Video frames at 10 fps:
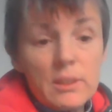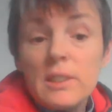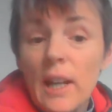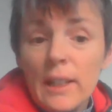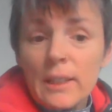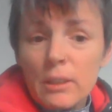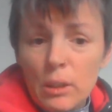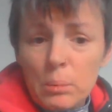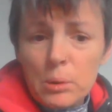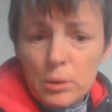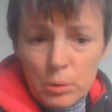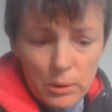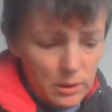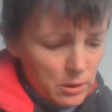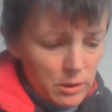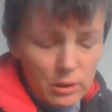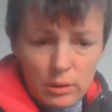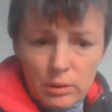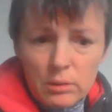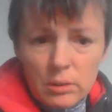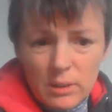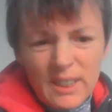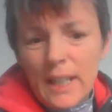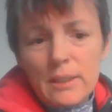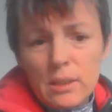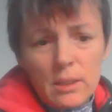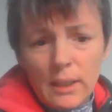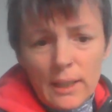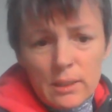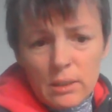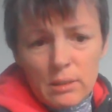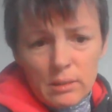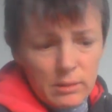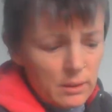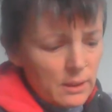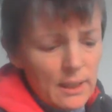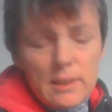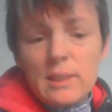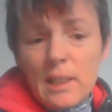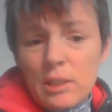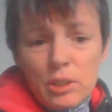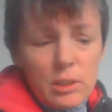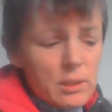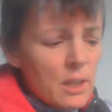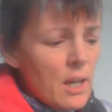tighten it up, do it, you know, less stitches.